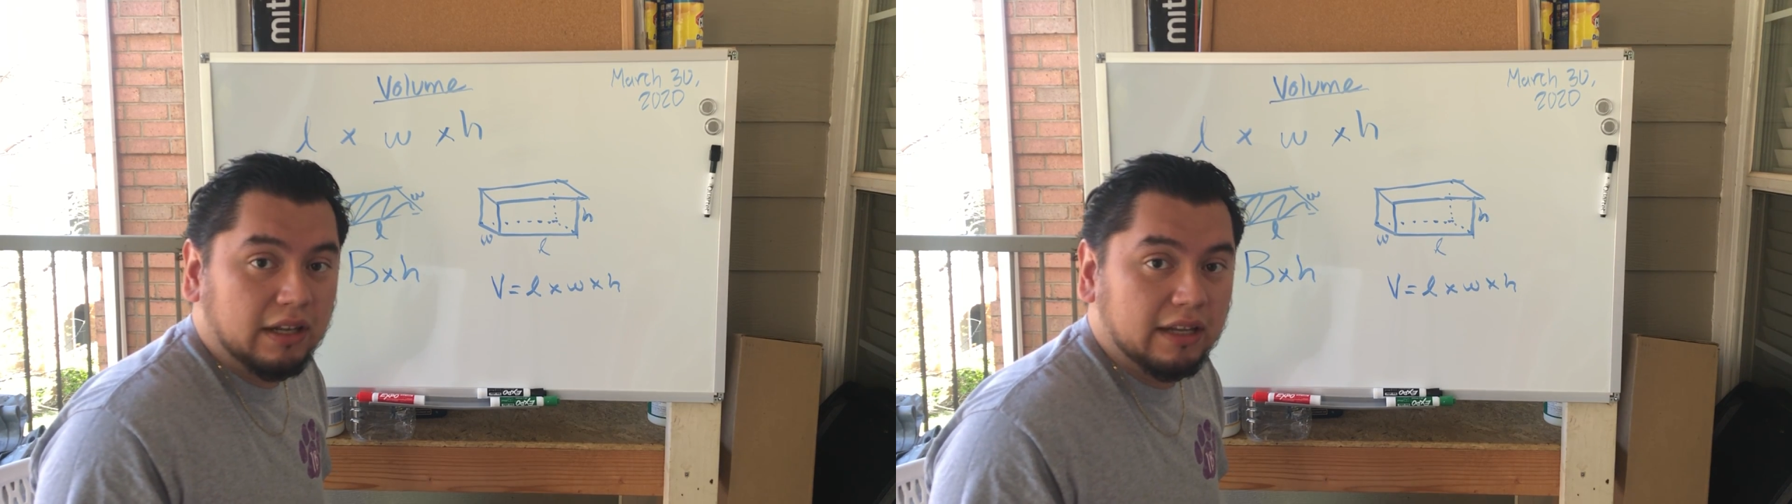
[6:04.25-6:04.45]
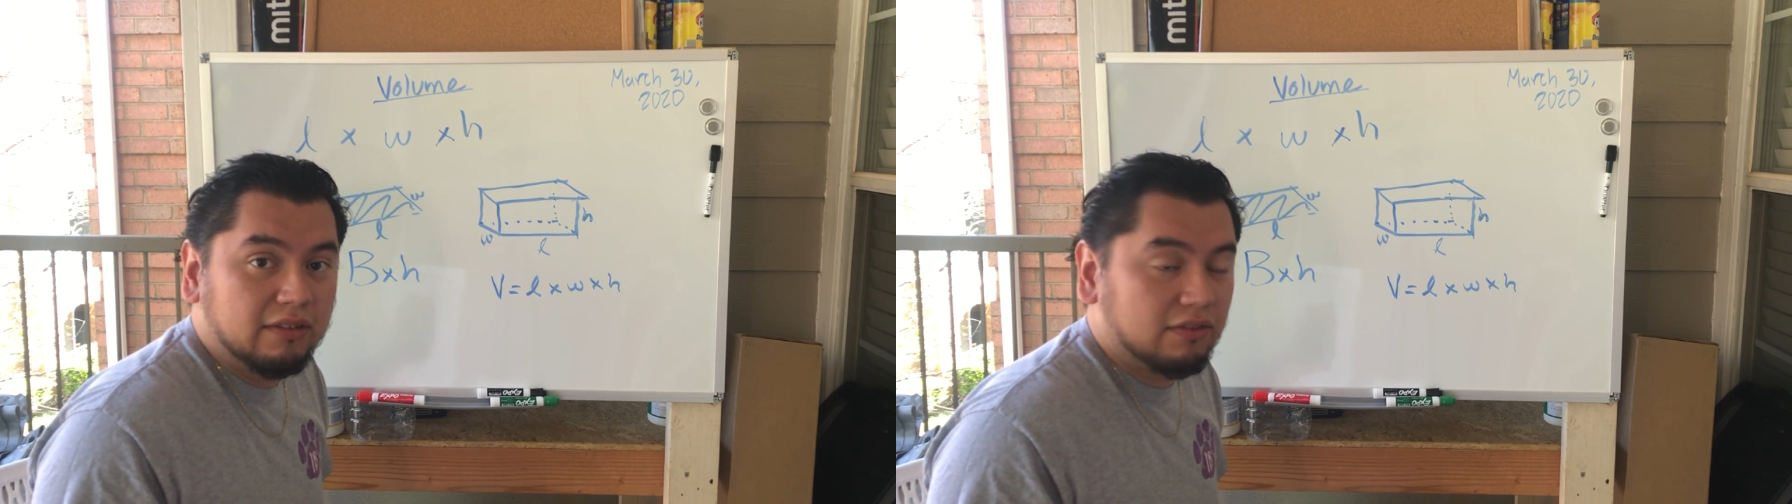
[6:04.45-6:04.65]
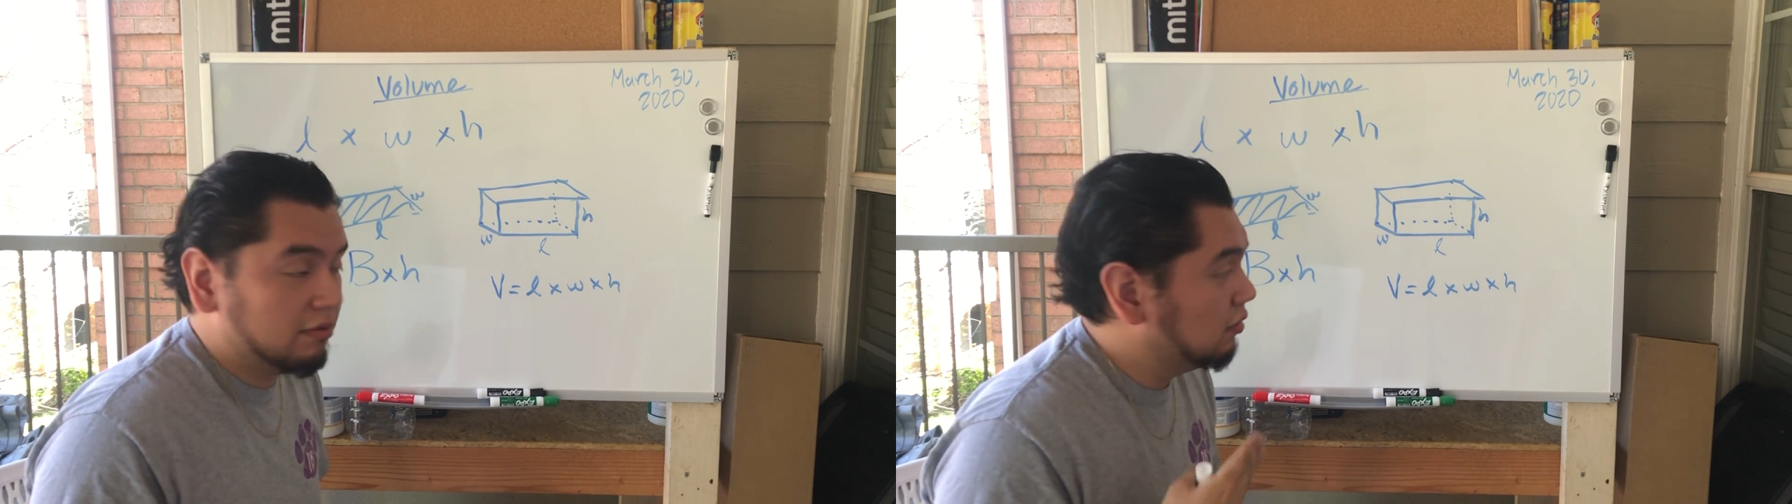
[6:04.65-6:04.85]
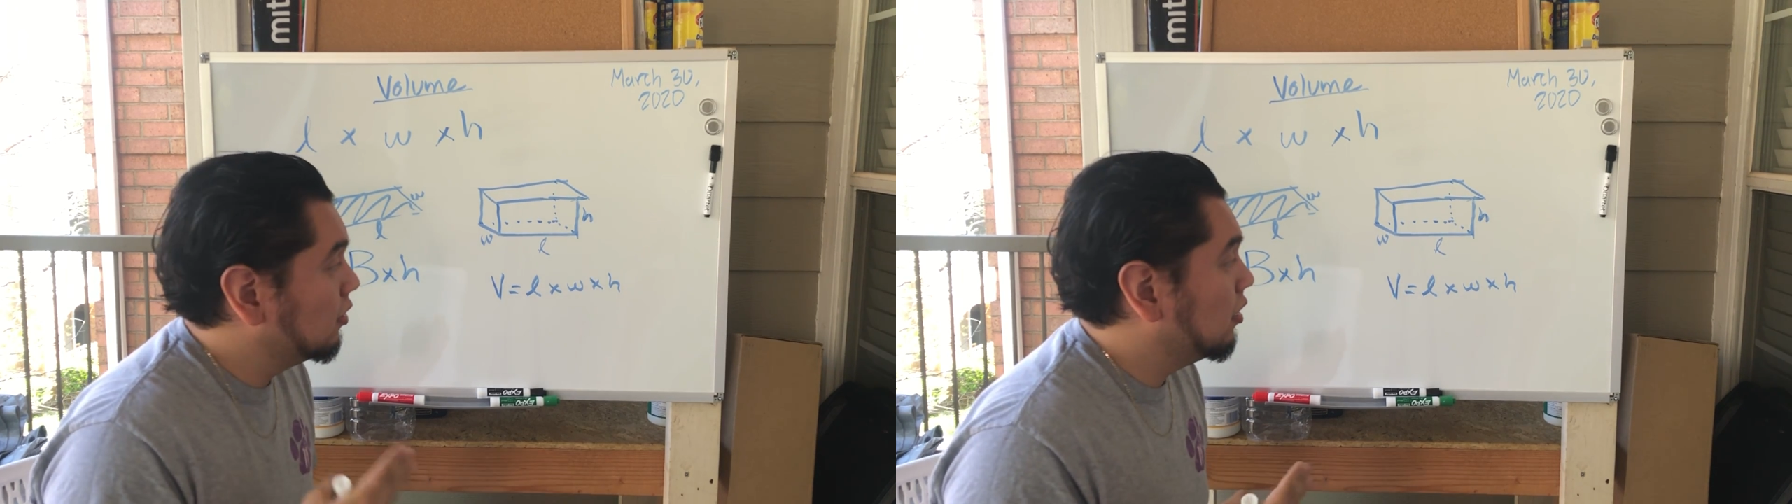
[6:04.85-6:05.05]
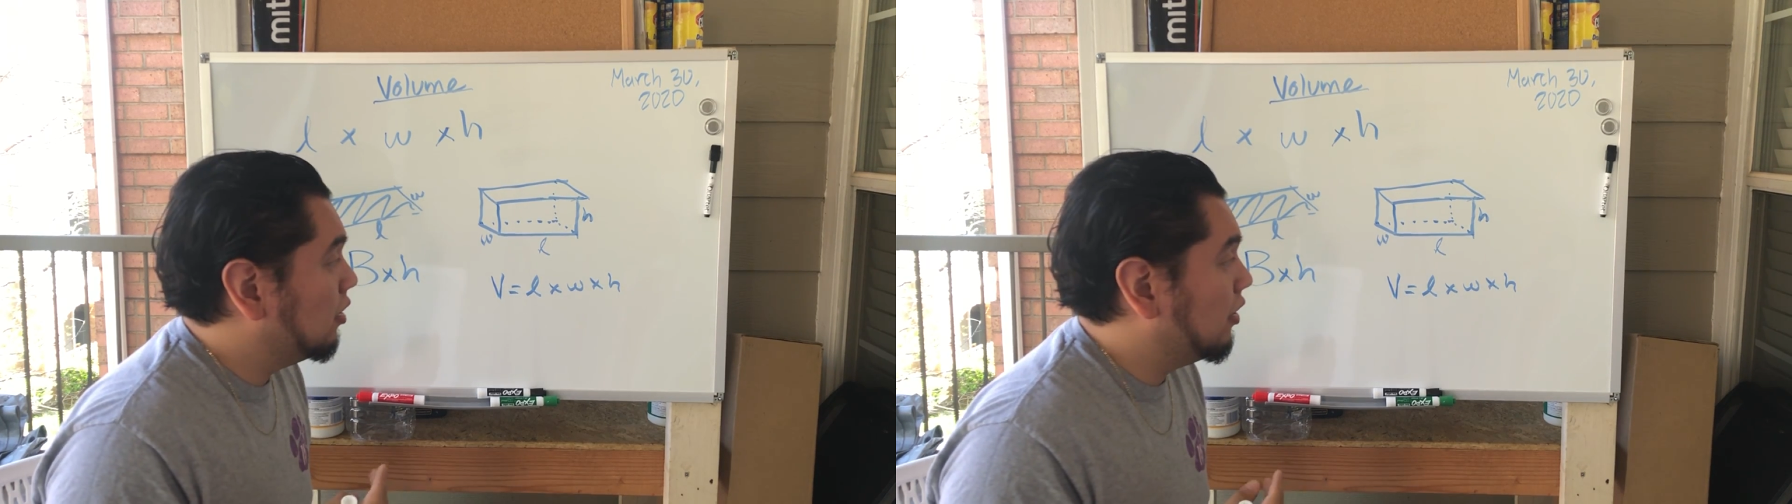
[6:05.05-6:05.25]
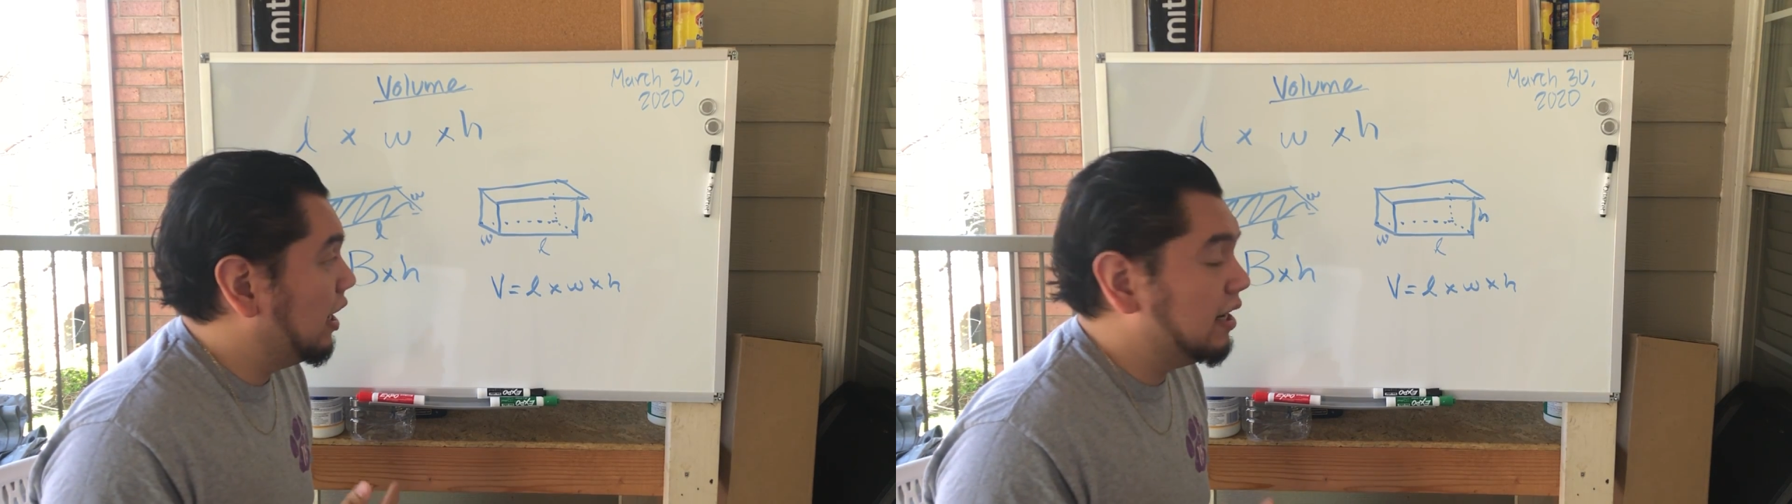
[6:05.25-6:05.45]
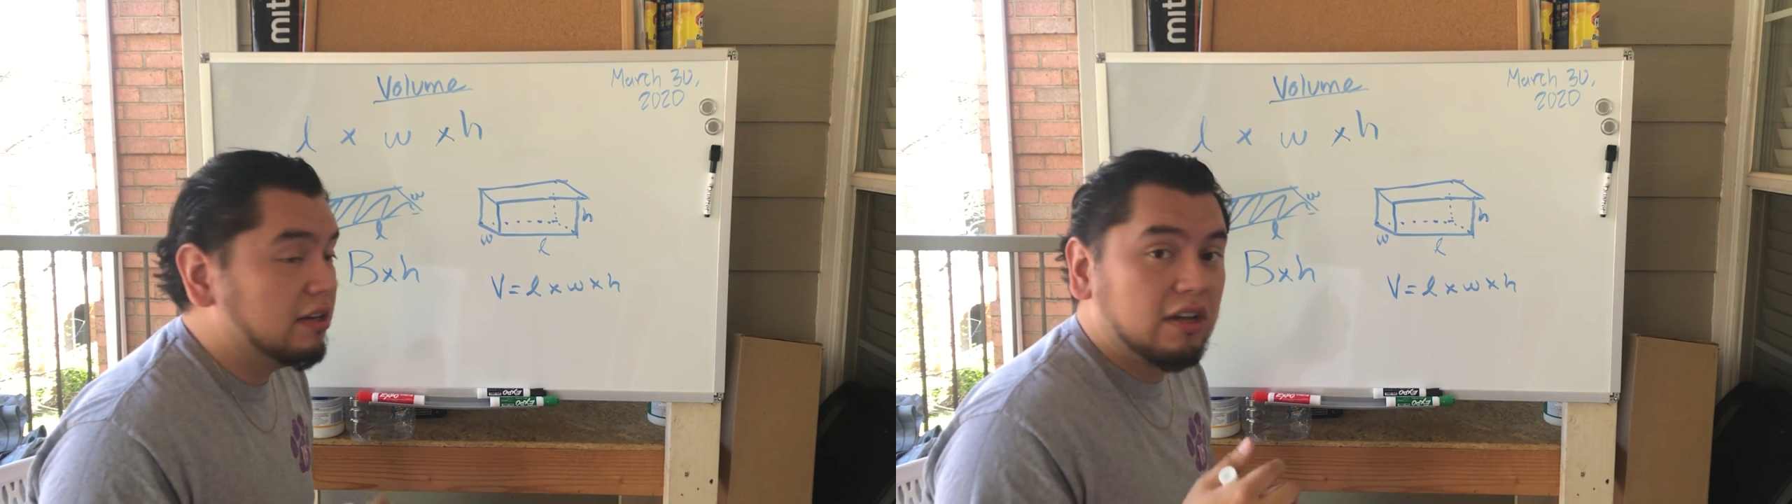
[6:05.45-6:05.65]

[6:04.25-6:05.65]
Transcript: this, right?